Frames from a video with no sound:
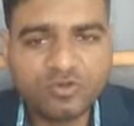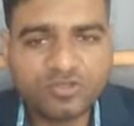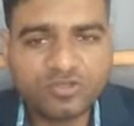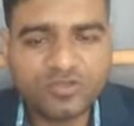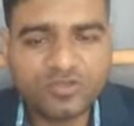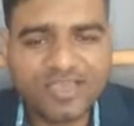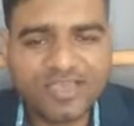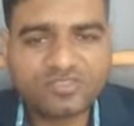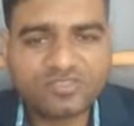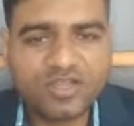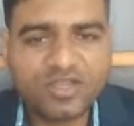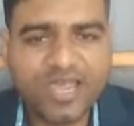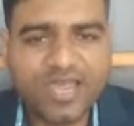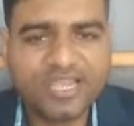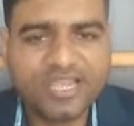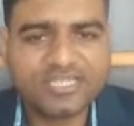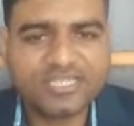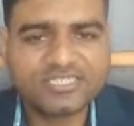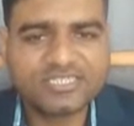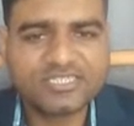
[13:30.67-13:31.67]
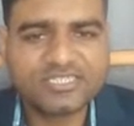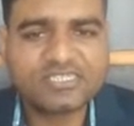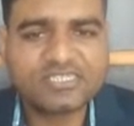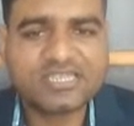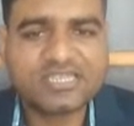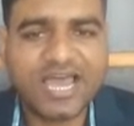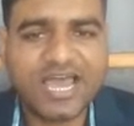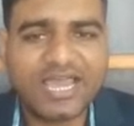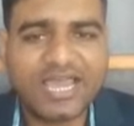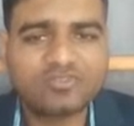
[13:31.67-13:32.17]
to the vasodilatations,
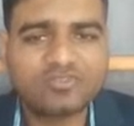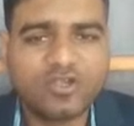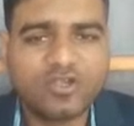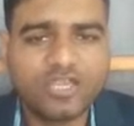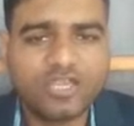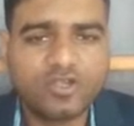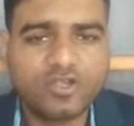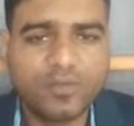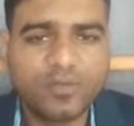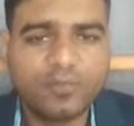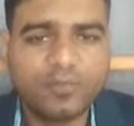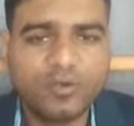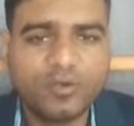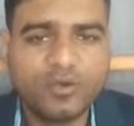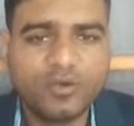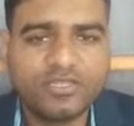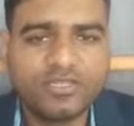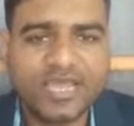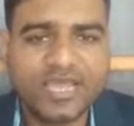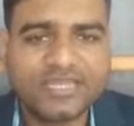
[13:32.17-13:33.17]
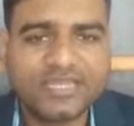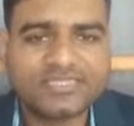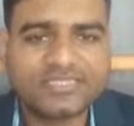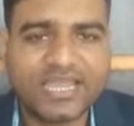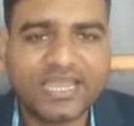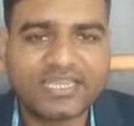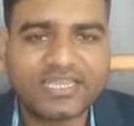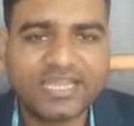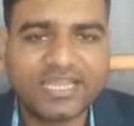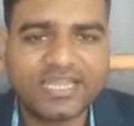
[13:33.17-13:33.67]
large quantity of fluid that is
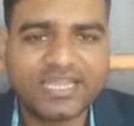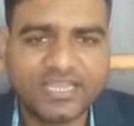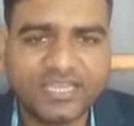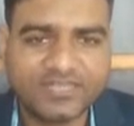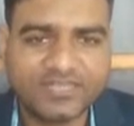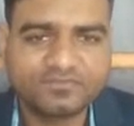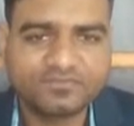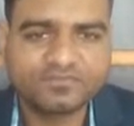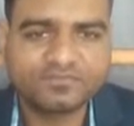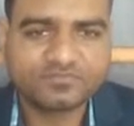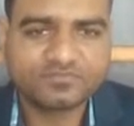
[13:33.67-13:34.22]
enter here,